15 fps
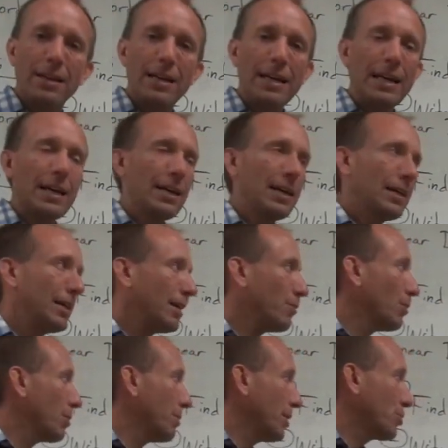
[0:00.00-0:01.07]
and I
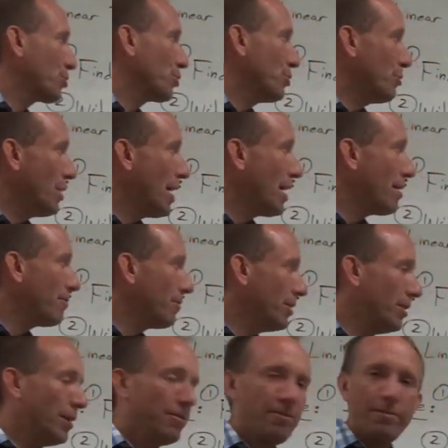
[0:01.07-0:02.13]
want to make sure you have
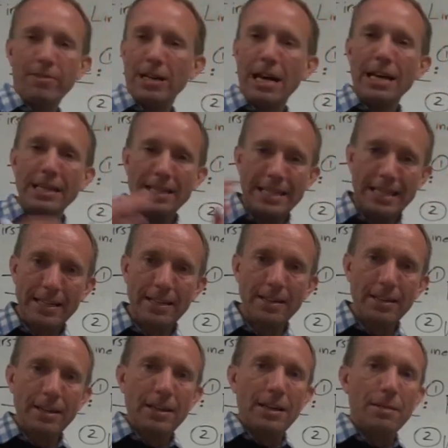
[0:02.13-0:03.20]
enough of an idea
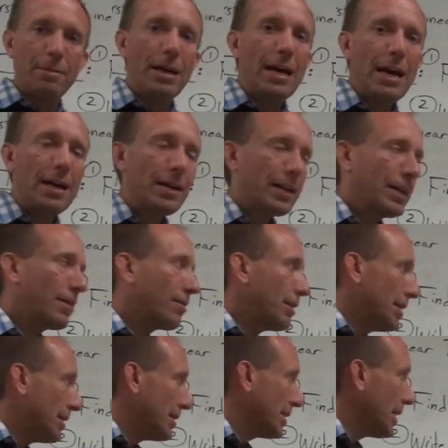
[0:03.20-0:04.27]
about how to carry
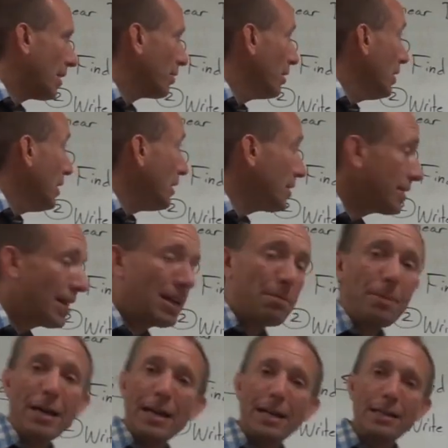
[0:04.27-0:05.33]
this out. And it's not a
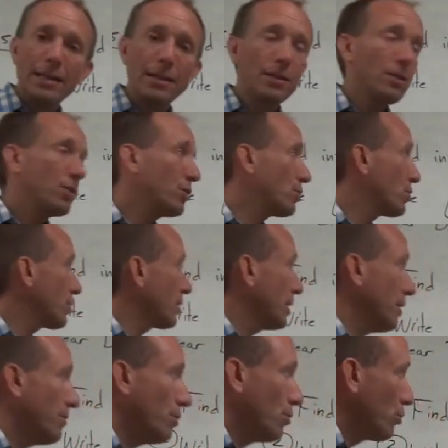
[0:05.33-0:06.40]
bad idea to just
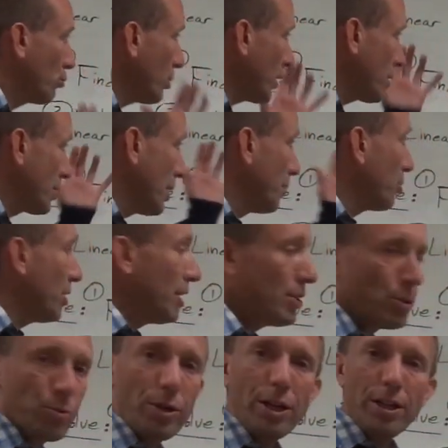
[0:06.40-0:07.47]
give you a quick summary
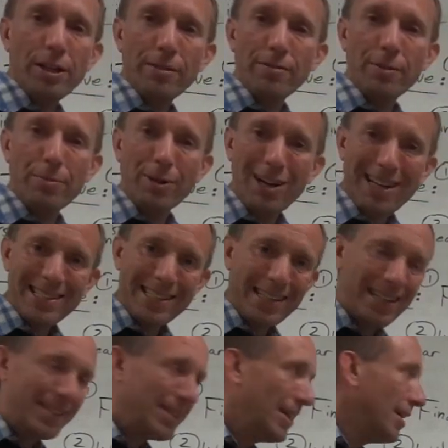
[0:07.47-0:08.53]
as well of the
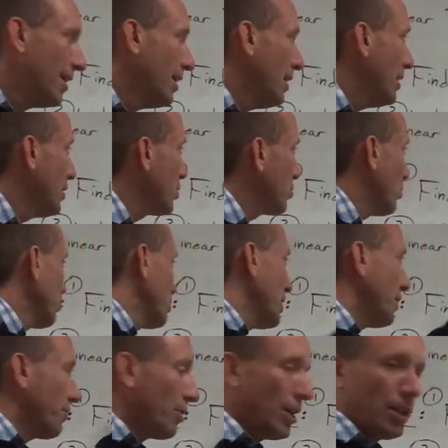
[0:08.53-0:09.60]
process, and this won't
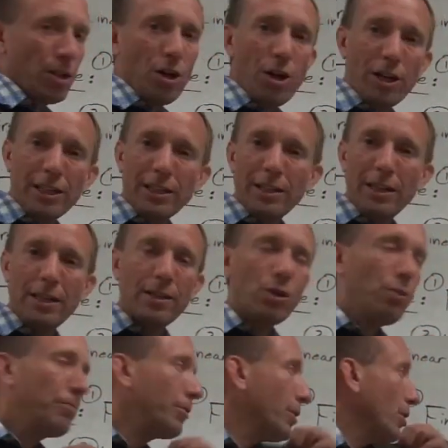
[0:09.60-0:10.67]
take very long, and
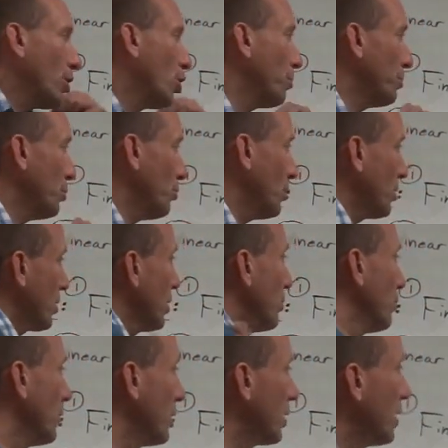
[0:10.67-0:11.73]
hopefully it'll help you
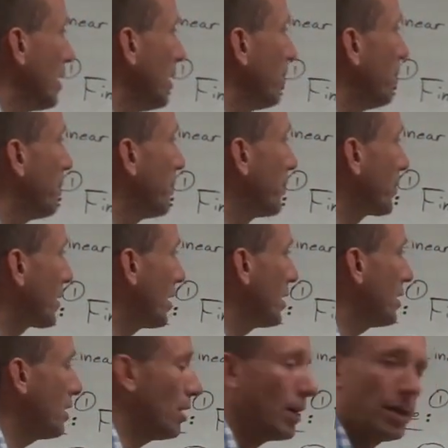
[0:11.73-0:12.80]
with
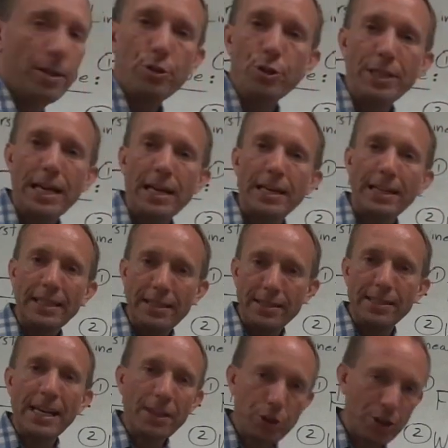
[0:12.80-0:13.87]
understanding this
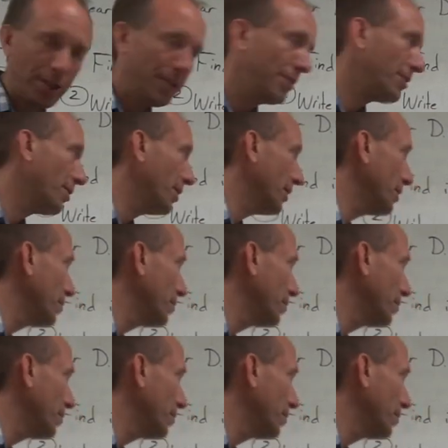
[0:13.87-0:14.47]
section on